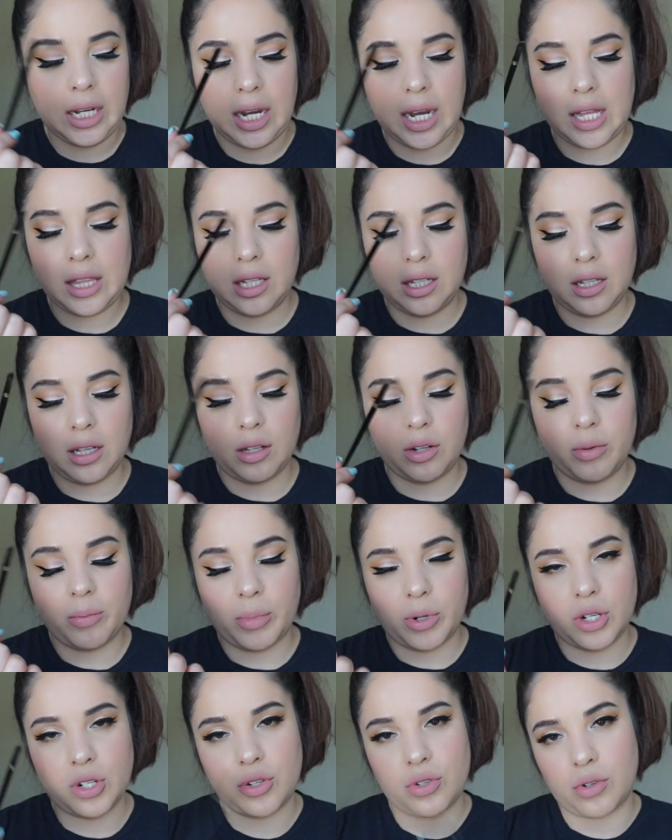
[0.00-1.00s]
and then the little
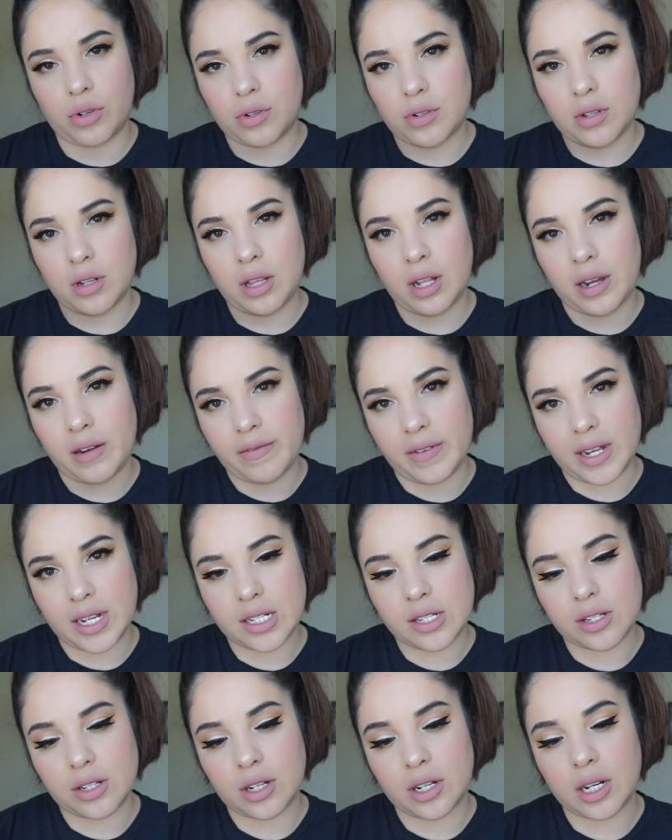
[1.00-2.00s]
brush strokes a lot
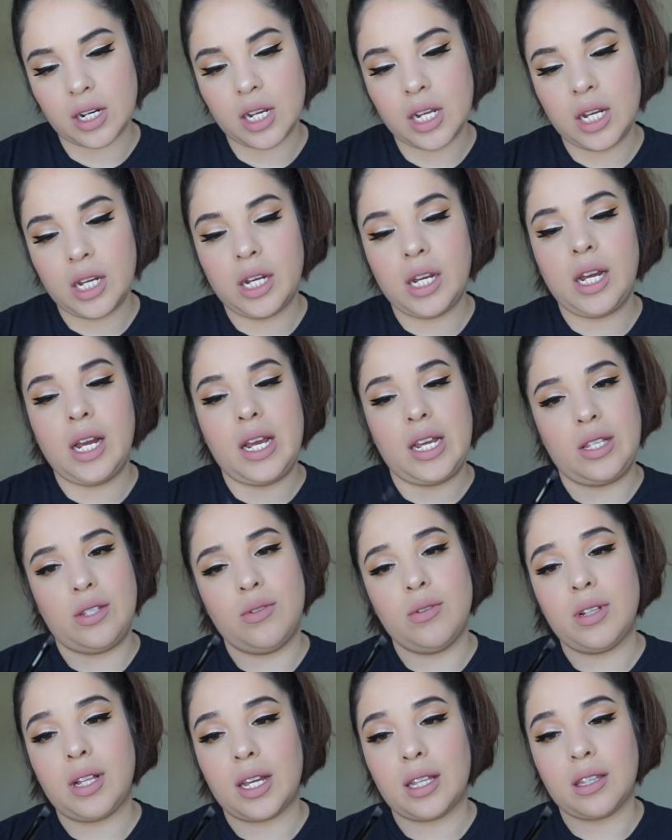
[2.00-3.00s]
faster. I
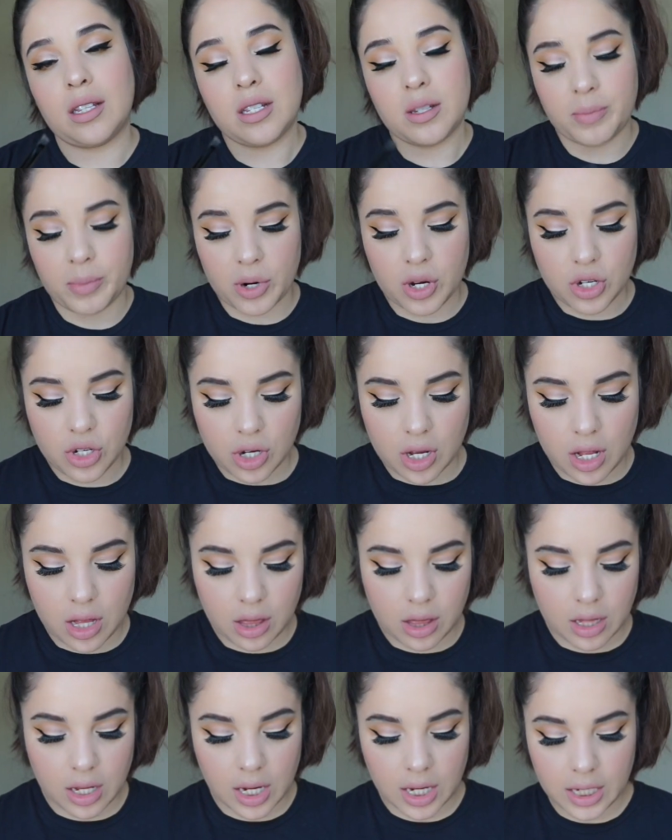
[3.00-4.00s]
do like this brush a
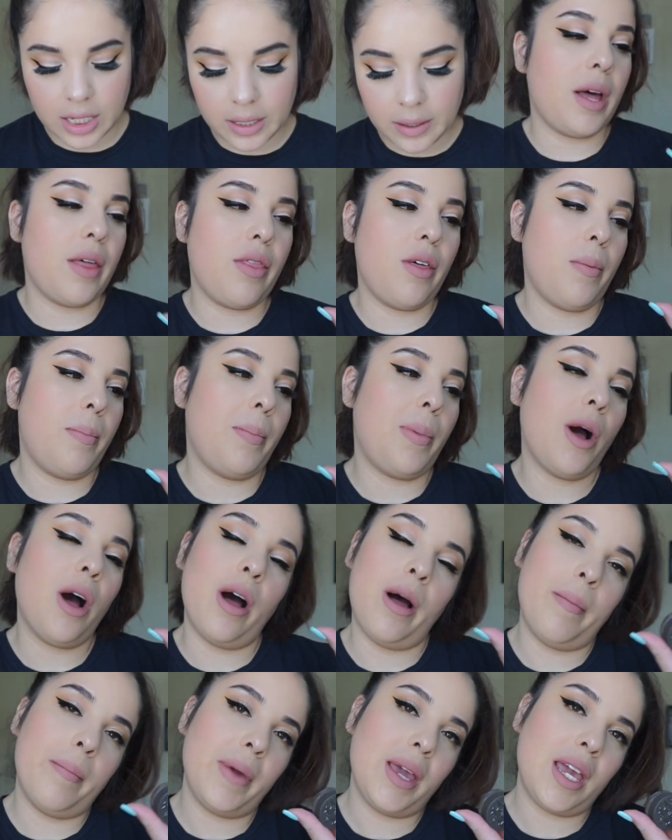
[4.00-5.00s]
lot. The
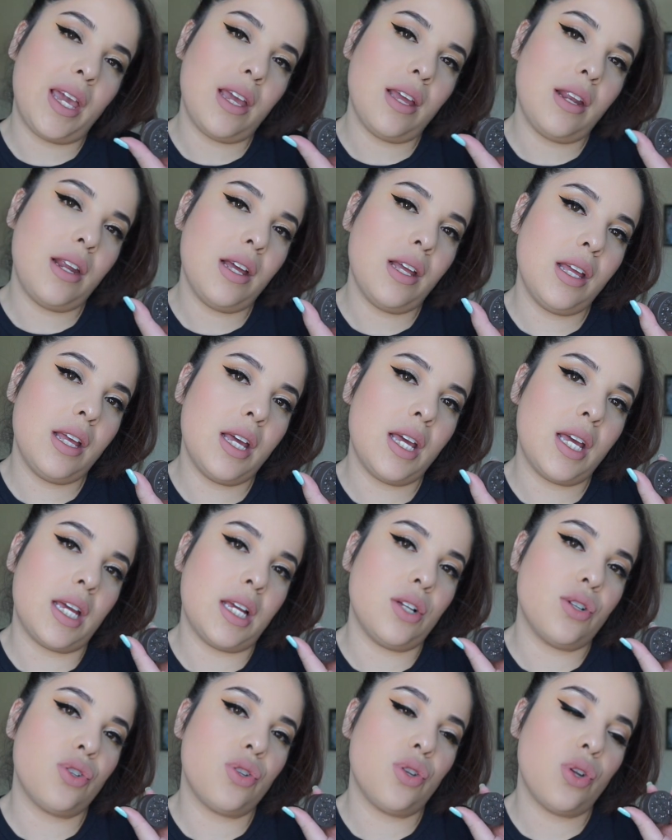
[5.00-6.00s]
pomade
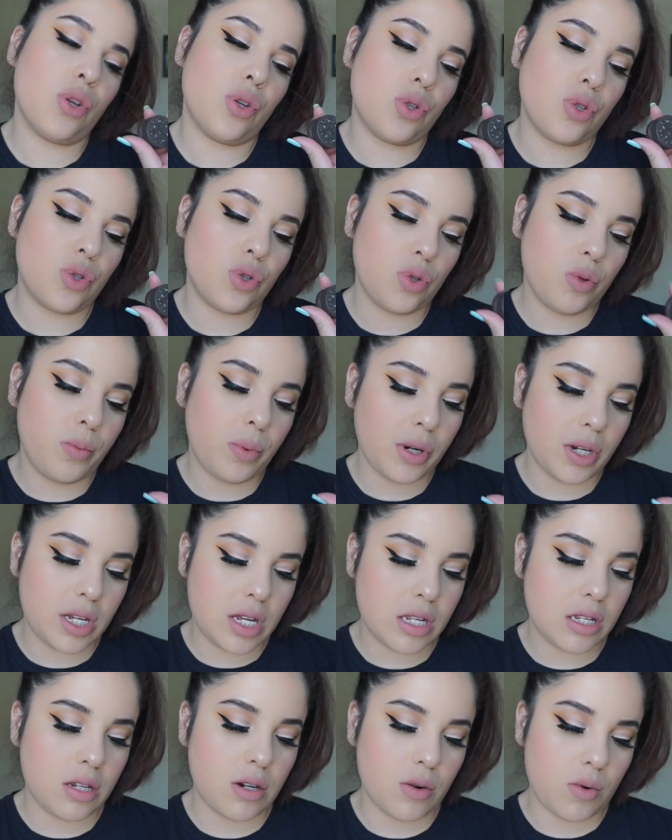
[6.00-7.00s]
is super
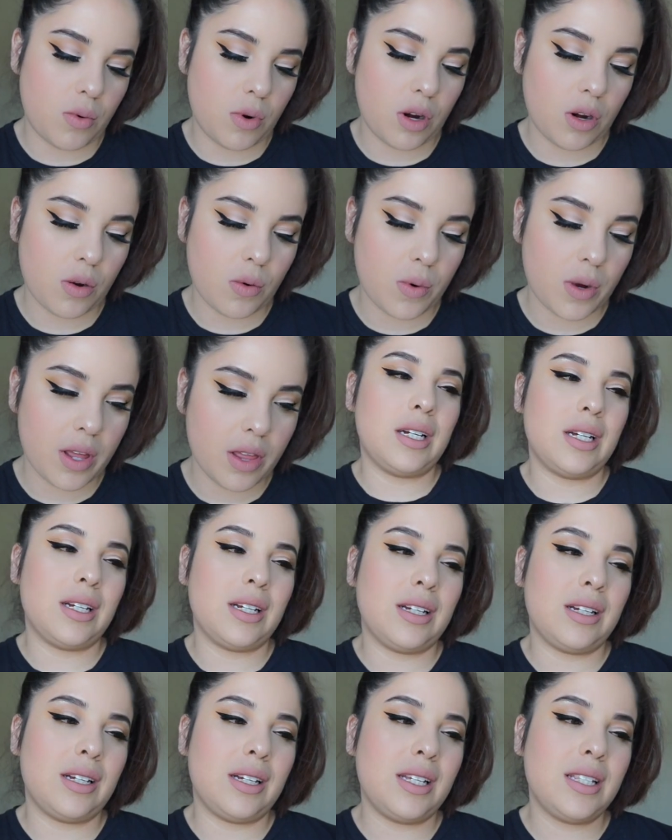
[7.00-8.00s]
easy to work with.
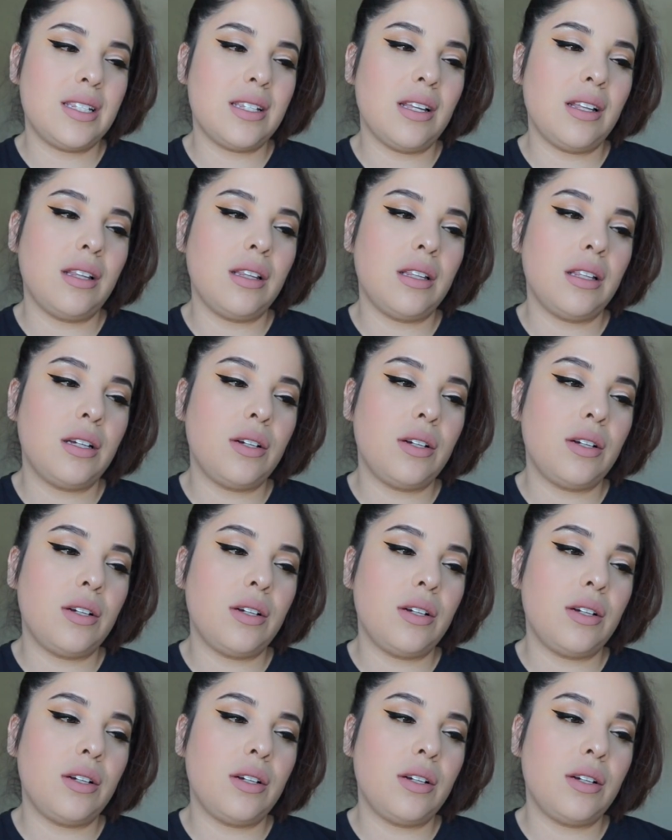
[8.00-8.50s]
It gets a